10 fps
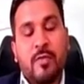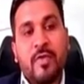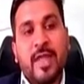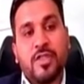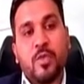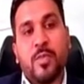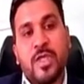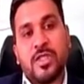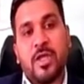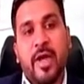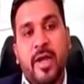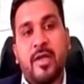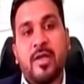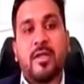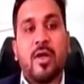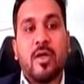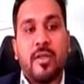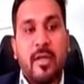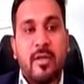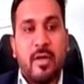We will achieve much ahead
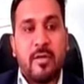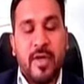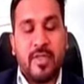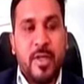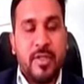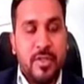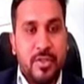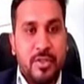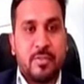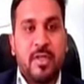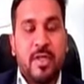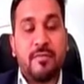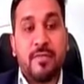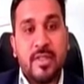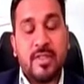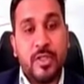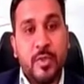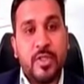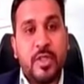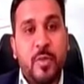than our expectation if this
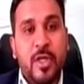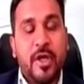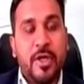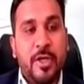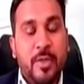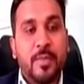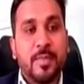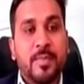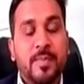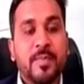situation will continue.